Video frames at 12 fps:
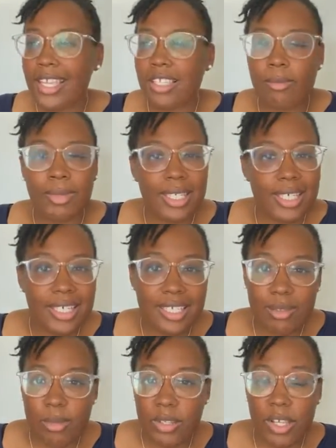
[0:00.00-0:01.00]
It's gonna be
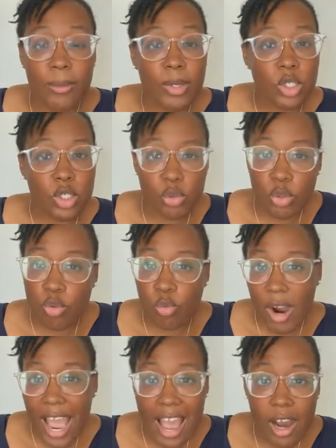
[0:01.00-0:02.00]
easy math. I'm gonna show
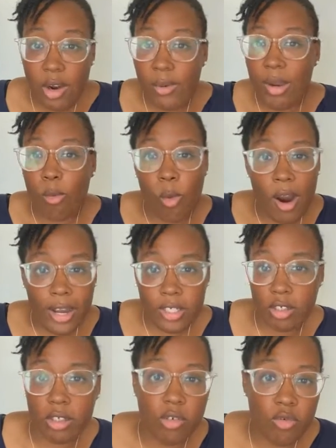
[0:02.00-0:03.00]
you how and why
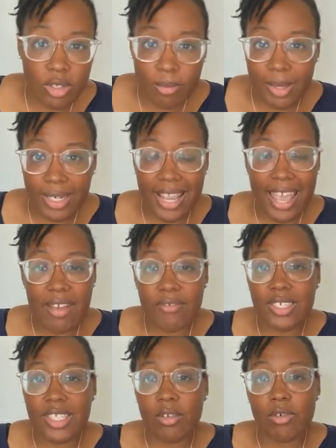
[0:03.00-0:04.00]
you're losing money
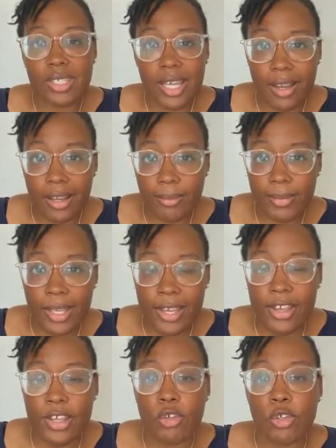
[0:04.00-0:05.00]
every single time.
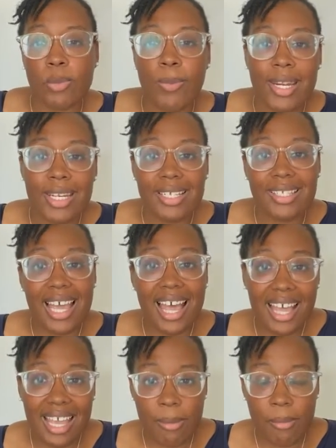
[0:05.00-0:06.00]
You're spending
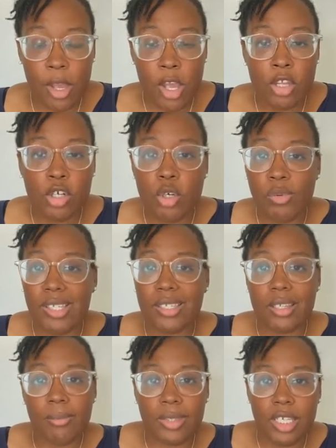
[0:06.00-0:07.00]
time doing
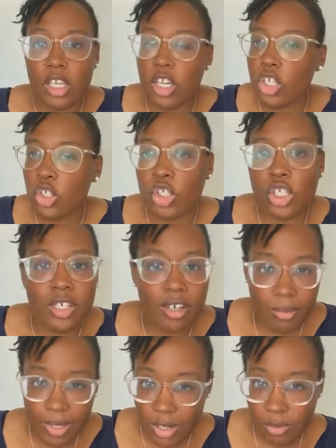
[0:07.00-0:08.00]
something you
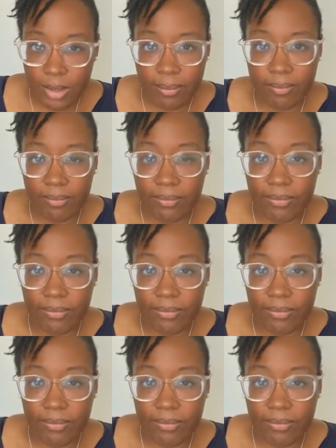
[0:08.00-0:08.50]
shouldn't have been doing